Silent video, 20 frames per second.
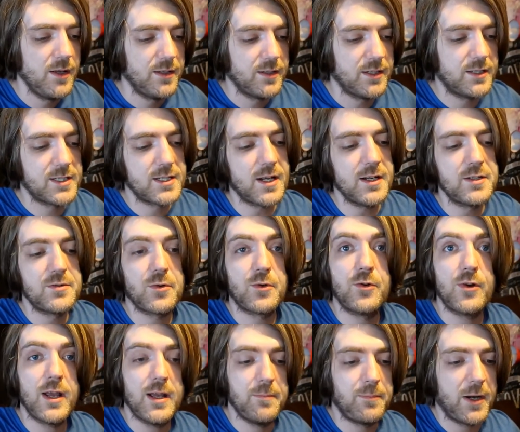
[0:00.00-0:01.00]
The designs were
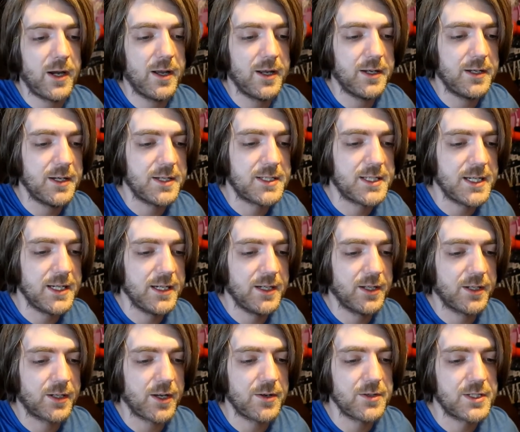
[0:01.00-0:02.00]
created by Nazil
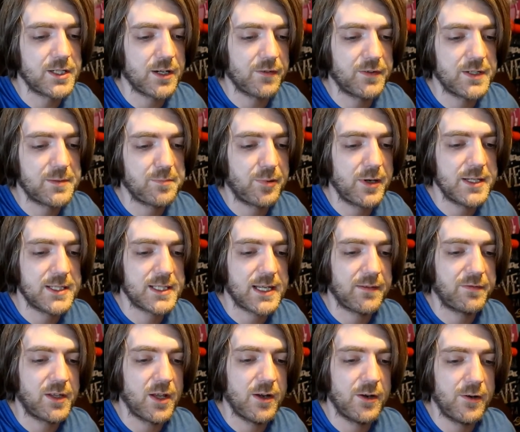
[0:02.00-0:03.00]
at Ghost Office Prints
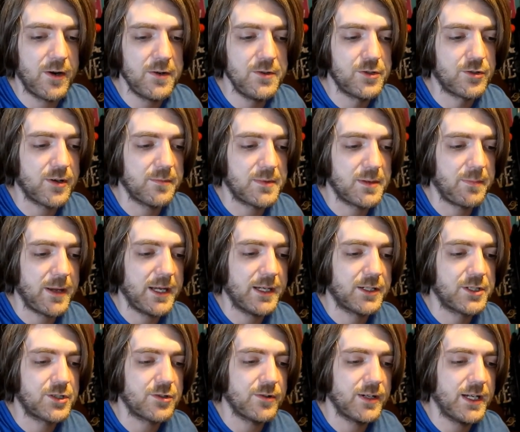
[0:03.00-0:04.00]
after her own trip to
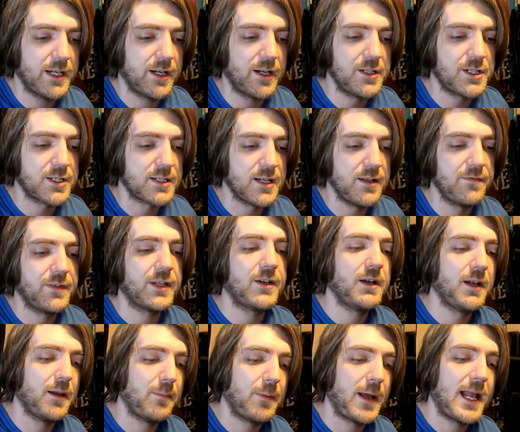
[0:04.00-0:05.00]
Baker Street, and I just love the
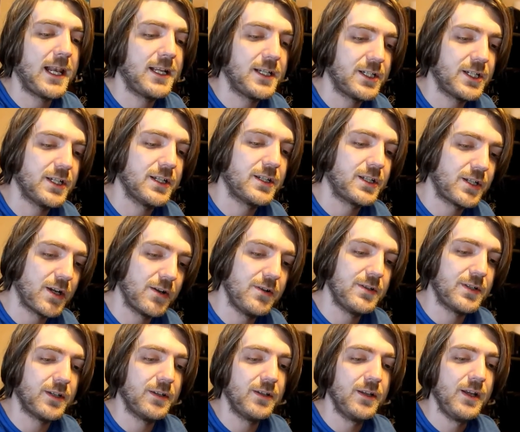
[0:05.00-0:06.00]
colour palette she has
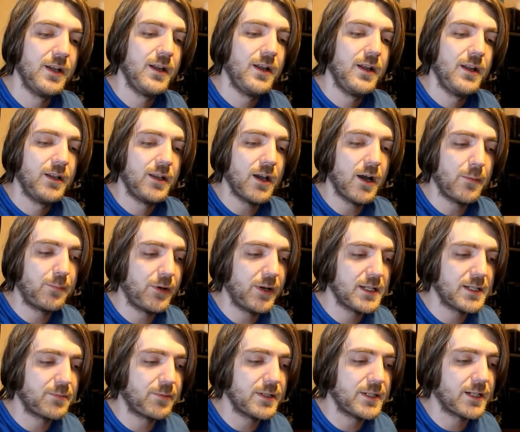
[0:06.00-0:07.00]
chosen. The art
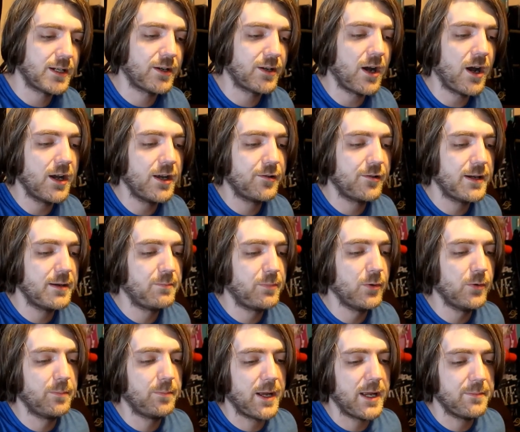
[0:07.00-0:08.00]
print is printed on high-grade
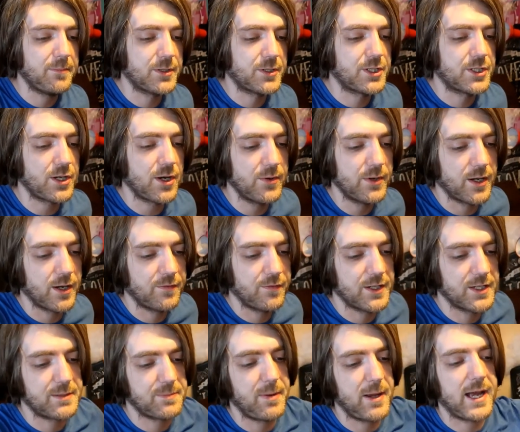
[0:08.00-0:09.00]
pulp paper to show it off
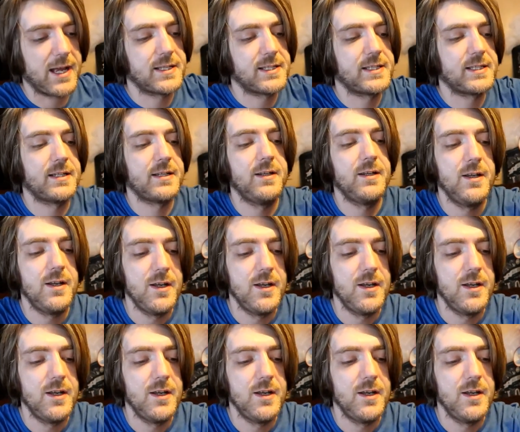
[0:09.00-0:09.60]
at its best.